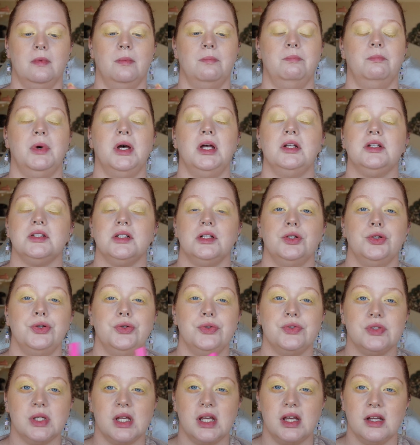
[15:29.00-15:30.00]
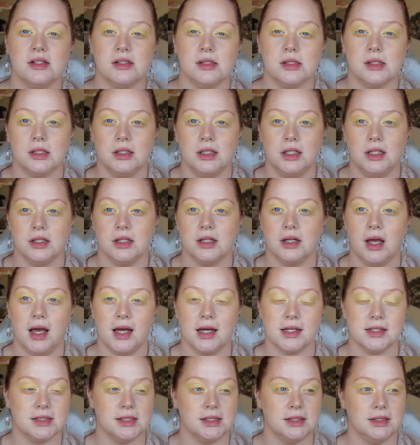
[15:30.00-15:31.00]
but Lucy and Selena
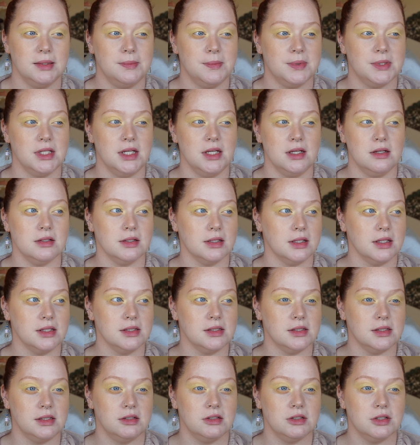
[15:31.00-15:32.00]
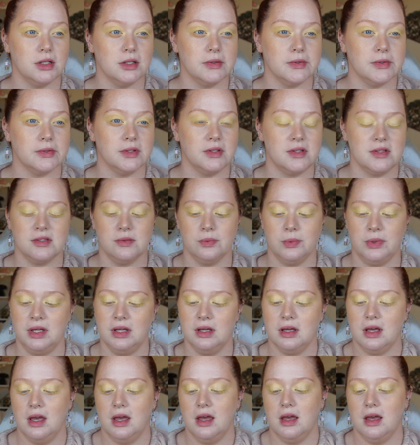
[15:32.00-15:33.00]
had to lip sync against each other this
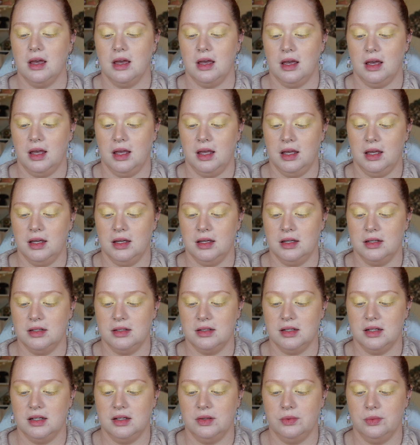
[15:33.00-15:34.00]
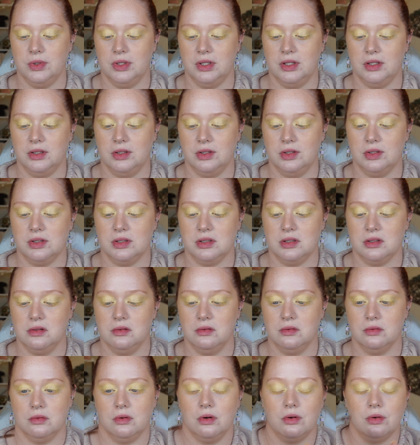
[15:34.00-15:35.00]
week, and it was
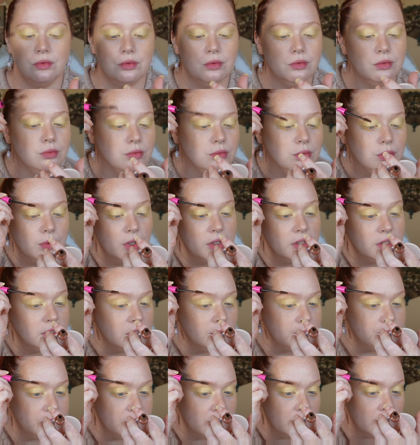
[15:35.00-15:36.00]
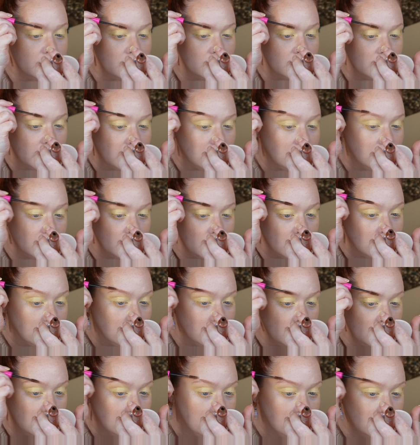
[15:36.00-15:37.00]
running up that
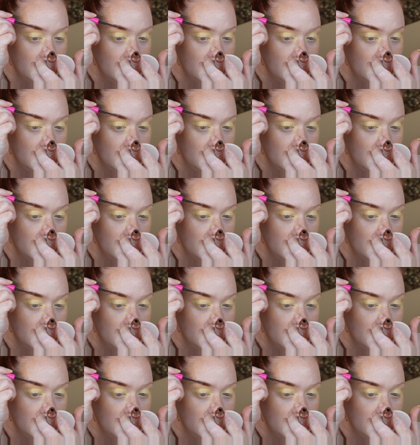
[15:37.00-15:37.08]
hill.